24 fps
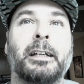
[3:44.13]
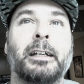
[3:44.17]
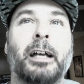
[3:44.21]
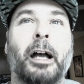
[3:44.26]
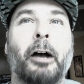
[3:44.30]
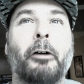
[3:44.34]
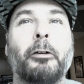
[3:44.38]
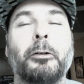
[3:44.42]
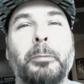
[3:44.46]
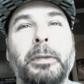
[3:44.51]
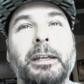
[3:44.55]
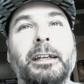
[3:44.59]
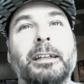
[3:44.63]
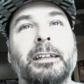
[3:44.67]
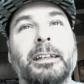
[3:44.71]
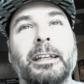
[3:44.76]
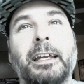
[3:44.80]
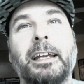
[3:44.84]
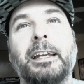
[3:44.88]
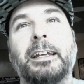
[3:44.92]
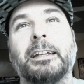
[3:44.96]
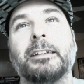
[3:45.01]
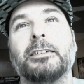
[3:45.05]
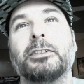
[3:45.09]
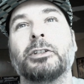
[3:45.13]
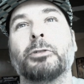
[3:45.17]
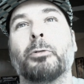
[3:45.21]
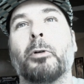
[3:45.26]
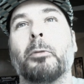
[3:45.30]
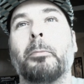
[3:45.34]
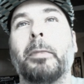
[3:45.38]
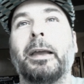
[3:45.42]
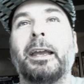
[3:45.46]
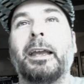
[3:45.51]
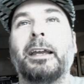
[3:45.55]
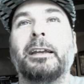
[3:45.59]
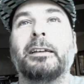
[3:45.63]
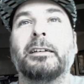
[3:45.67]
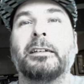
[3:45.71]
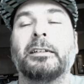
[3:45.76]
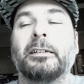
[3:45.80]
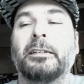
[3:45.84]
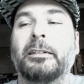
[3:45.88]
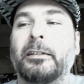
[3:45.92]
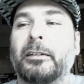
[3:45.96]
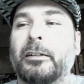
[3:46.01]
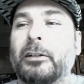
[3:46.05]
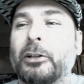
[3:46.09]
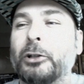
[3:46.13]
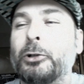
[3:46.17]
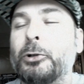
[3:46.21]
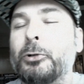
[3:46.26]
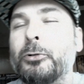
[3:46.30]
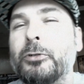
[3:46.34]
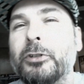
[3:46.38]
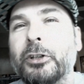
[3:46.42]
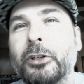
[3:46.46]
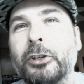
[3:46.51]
I would be elated to remain glued